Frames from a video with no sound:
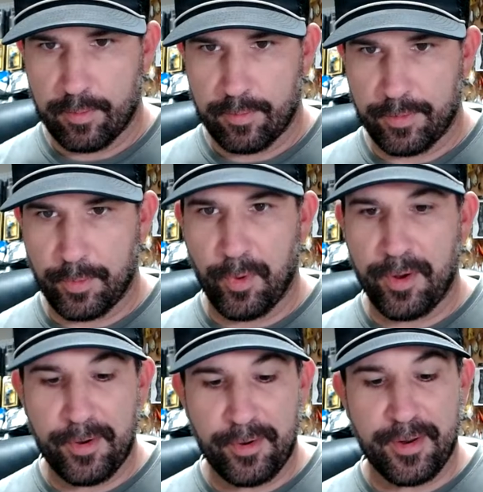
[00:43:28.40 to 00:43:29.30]
The
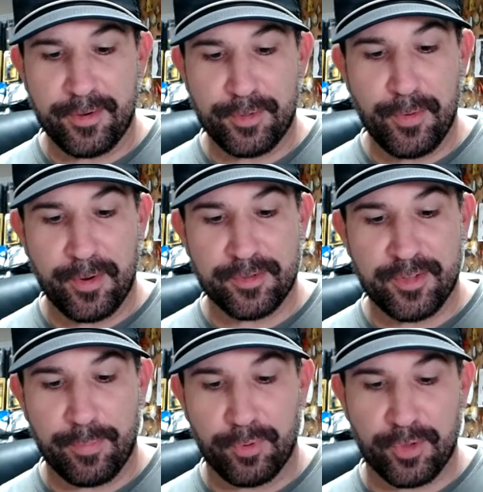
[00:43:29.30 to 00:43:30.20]
100 and 200
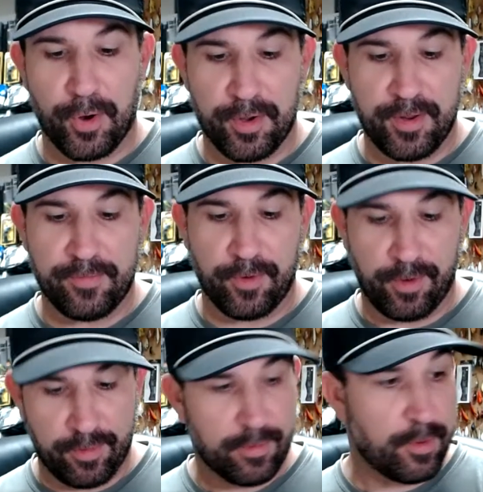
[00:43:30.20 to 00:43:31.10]
samples are
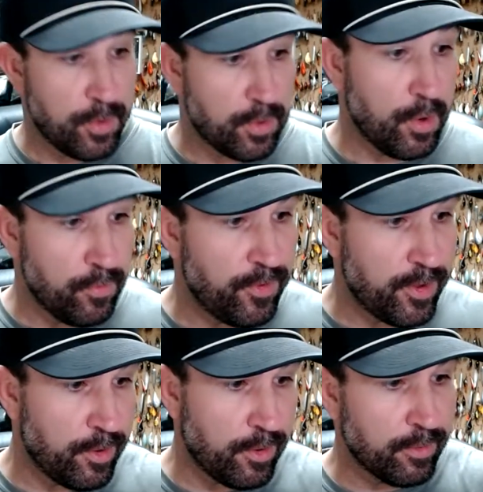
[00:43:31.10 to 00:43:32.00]
different. Go
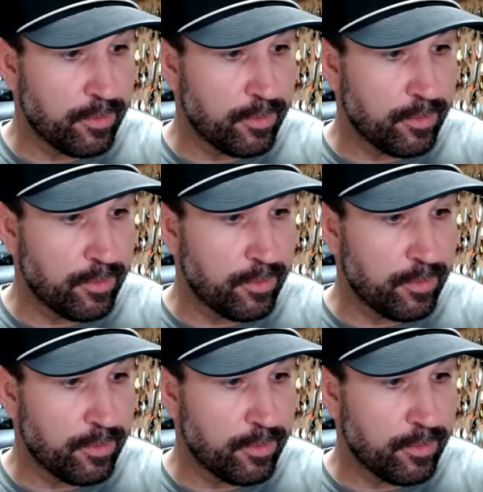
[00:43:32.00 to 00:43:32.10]
figure.